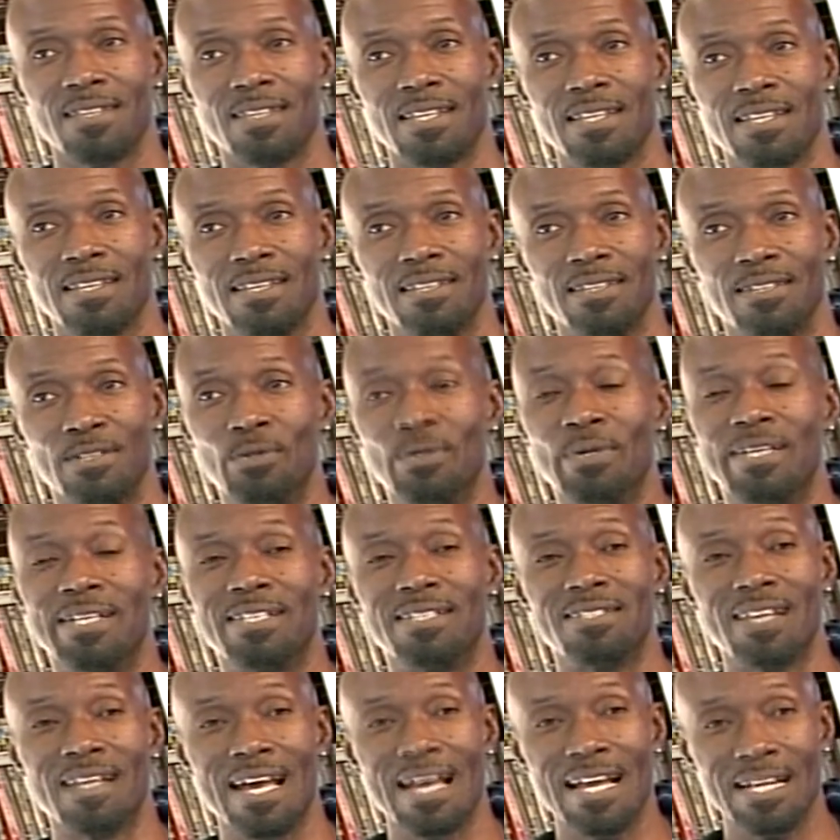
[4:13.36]
knew
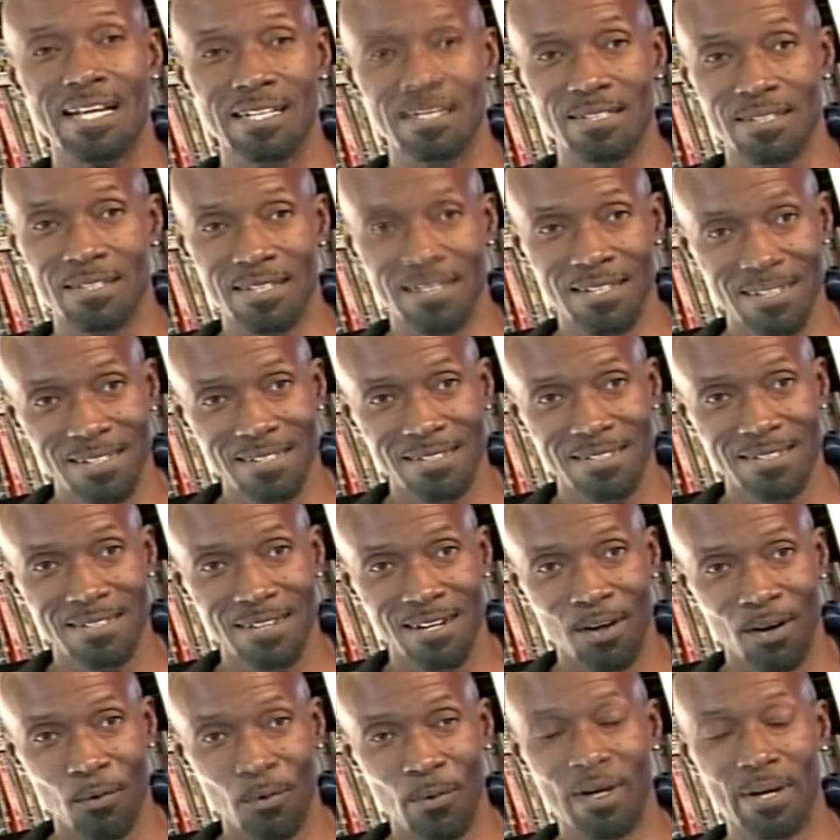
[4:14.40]
exactly
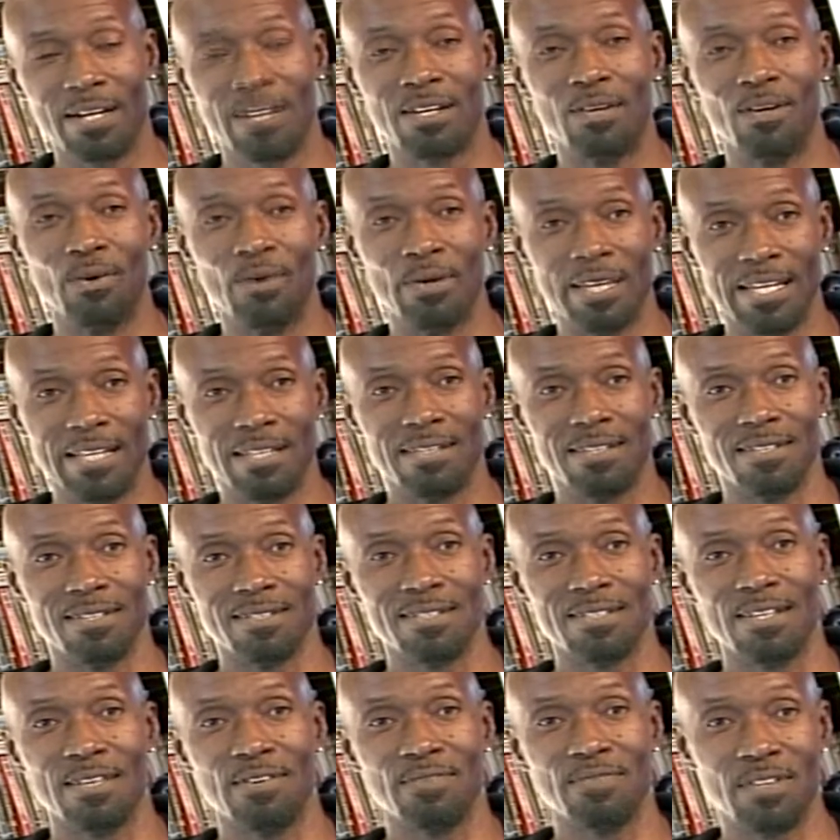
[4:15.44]
where to go get the
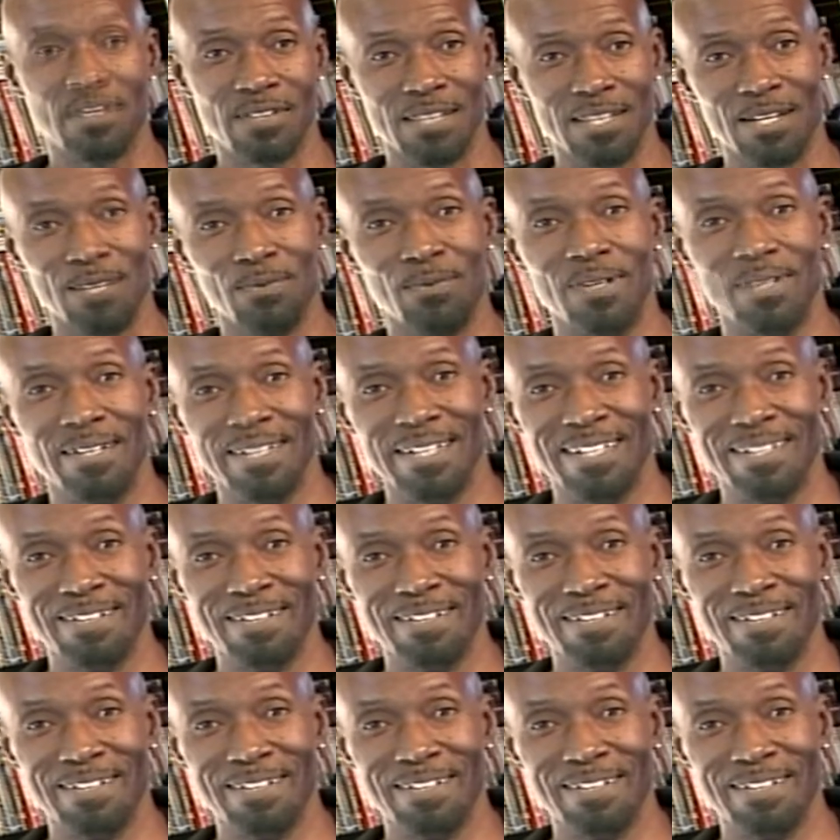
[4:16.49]
stuff that they wanted.